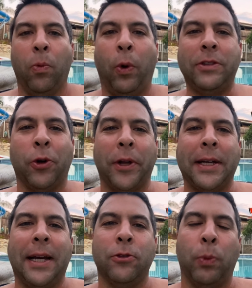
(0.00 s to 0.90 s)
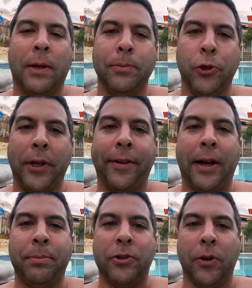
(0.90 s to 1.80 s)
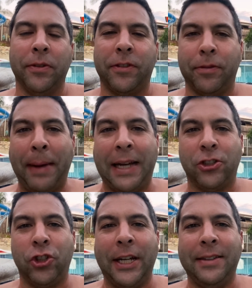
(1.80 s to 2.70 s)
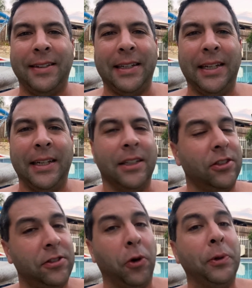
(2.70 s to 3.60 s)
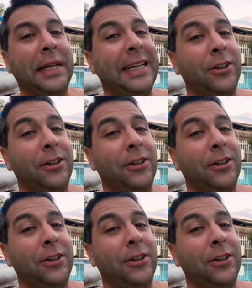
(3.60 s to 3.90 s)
What's going on, guys? Welcome to another episode of Smash JT. Sony